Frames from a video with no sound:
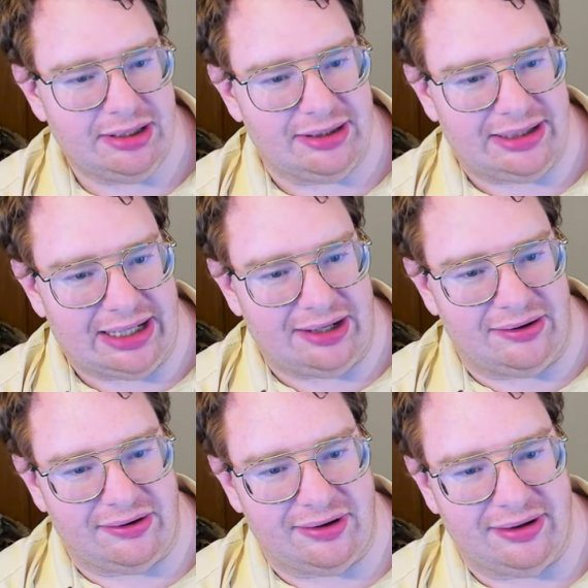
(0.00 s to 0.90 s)
that
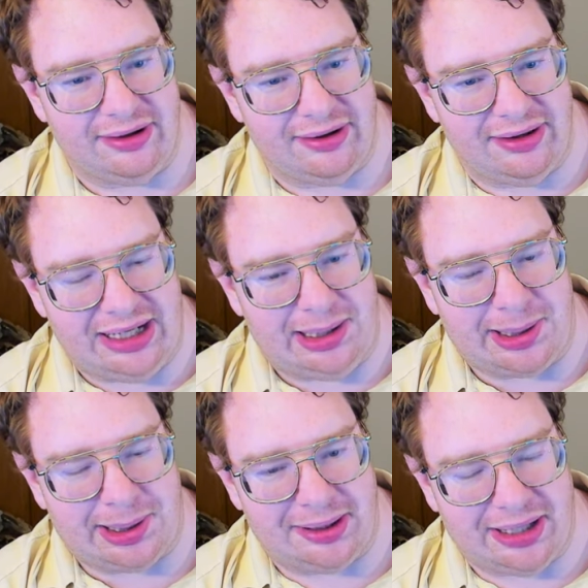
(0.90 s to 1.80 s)

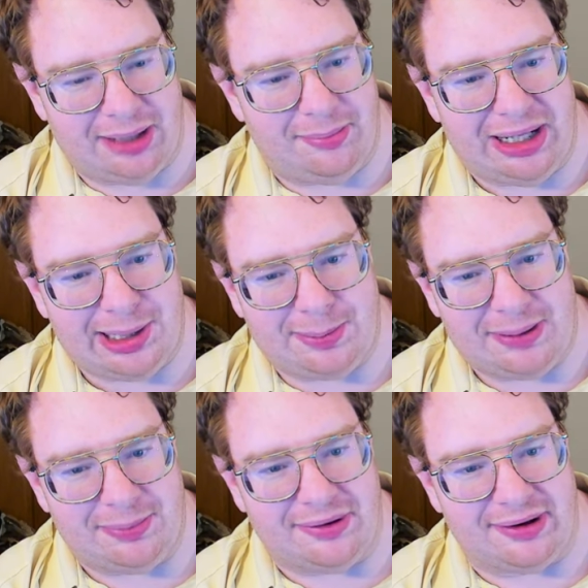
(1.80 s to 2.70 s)
these Hamas
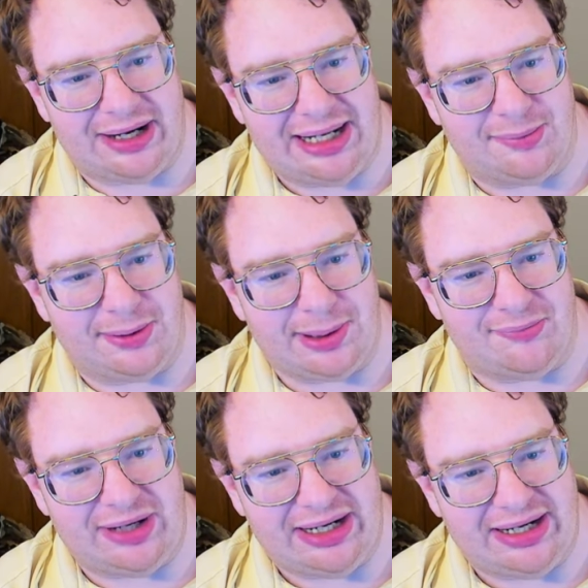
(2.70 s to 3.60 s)
people are animals
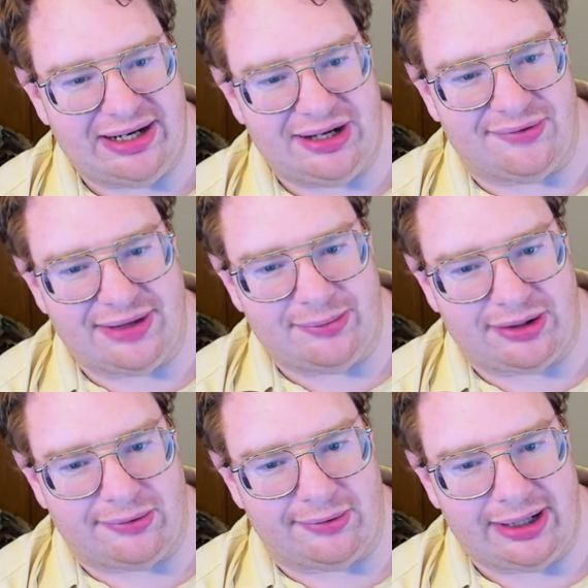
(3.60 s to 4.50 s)
and we need to deal with them
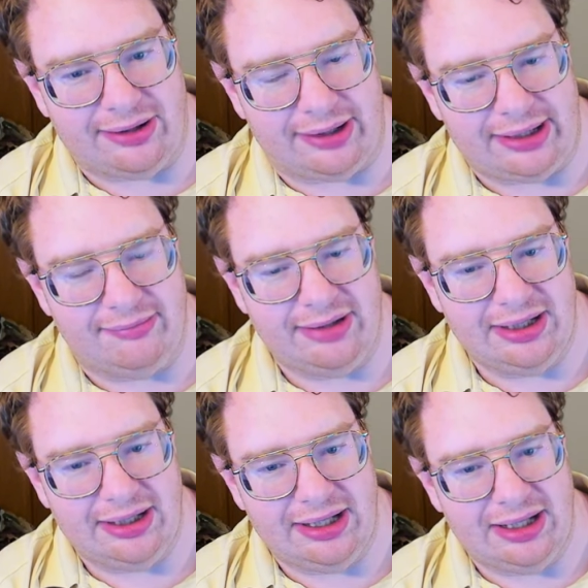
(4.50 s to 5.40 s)
accordingly.
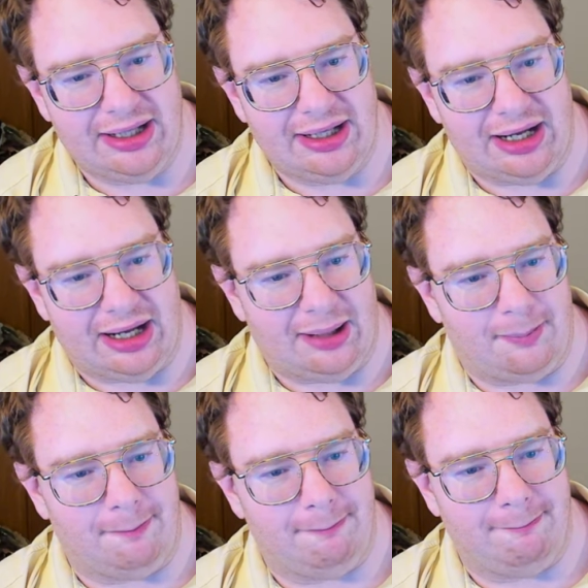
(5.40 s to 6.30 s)

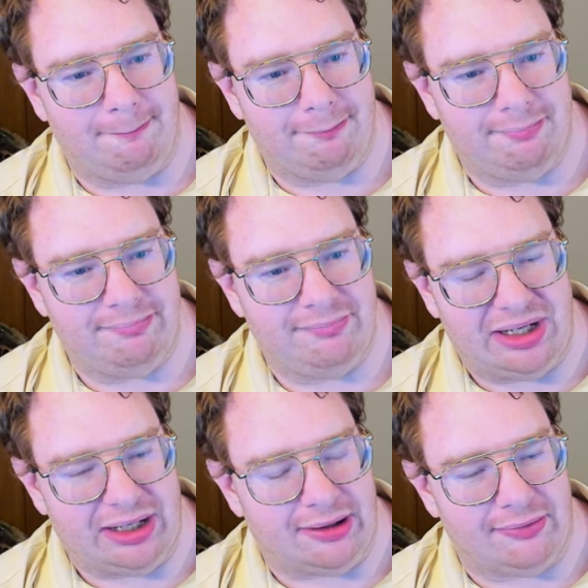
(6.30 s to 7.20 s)

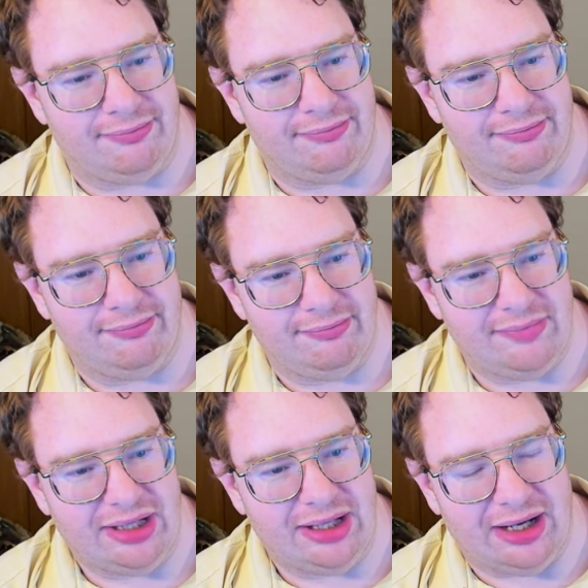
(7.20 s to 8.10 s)
You know,
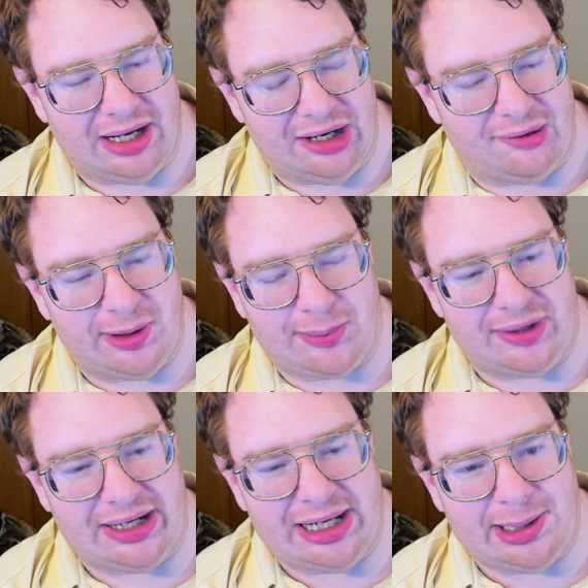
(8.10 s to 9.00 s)
I almost
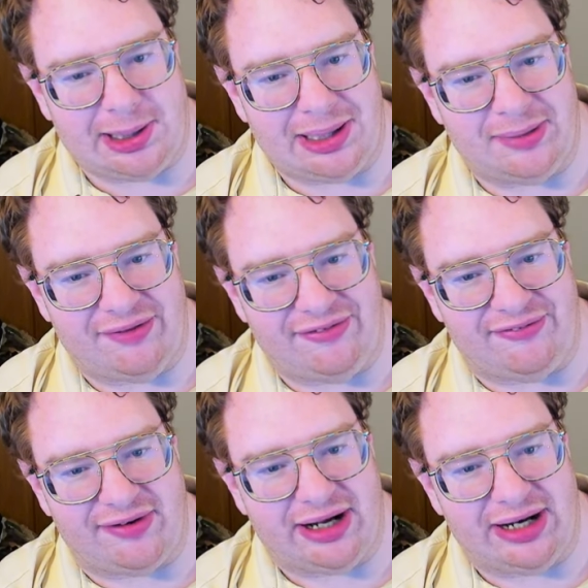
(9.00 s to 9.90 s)
want to ask them, have you
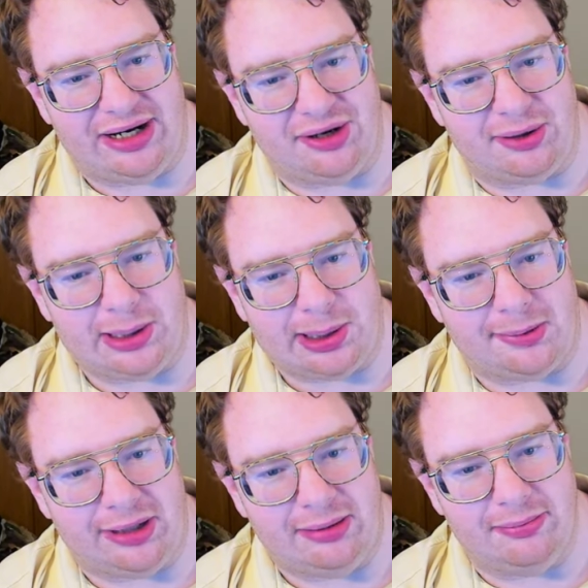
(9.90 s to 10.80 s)
forgotten your
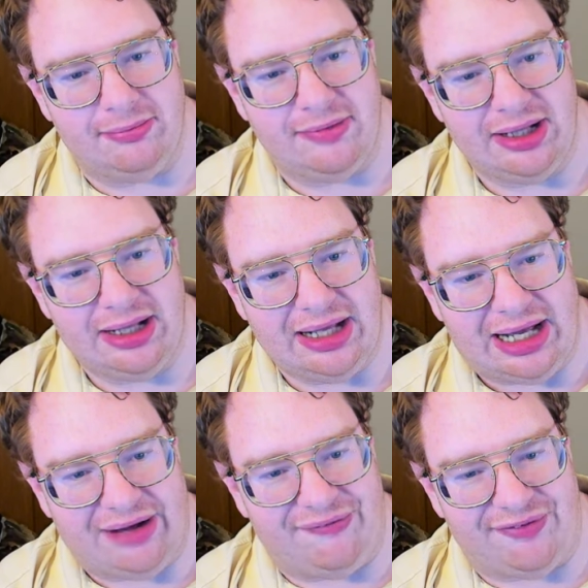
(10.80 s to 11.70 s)
history?
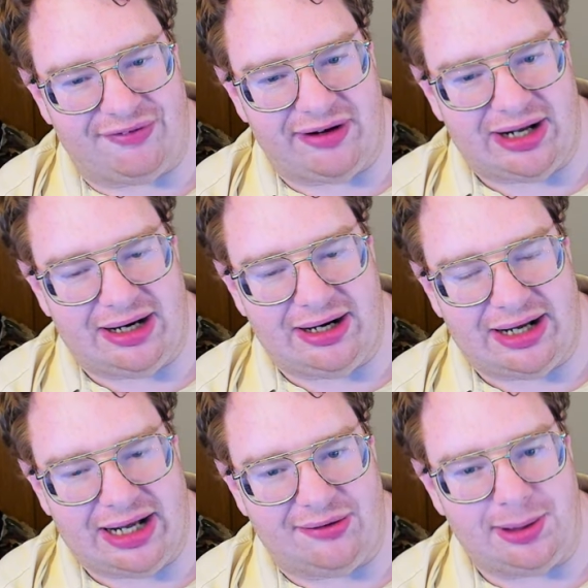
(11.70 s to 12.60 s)
Have you forgotten
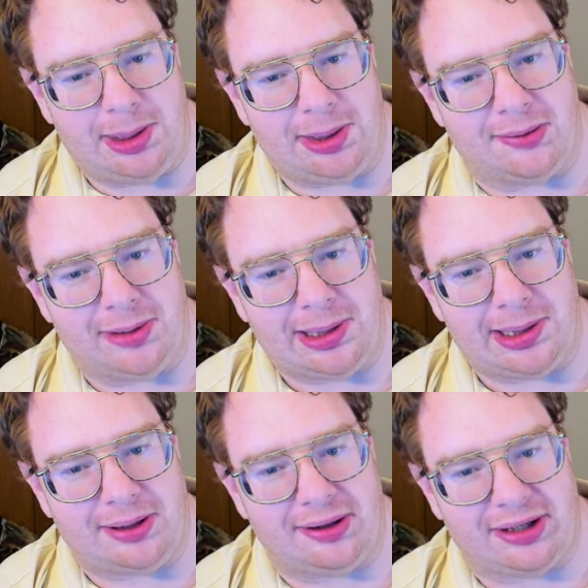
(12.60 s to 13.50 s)
how the Germans
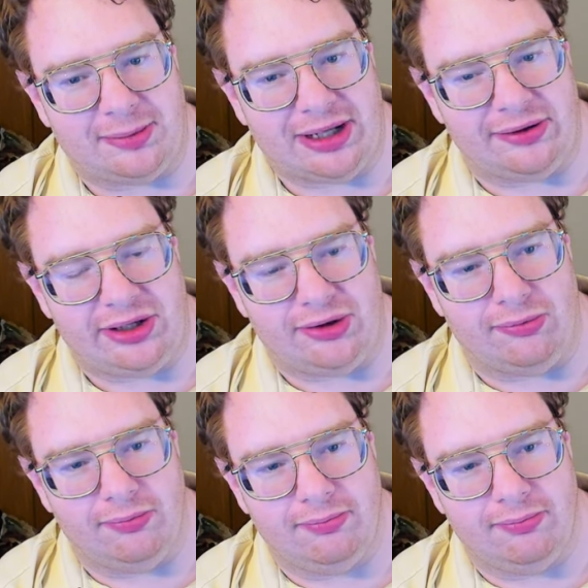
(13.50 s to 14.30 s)
talked about you?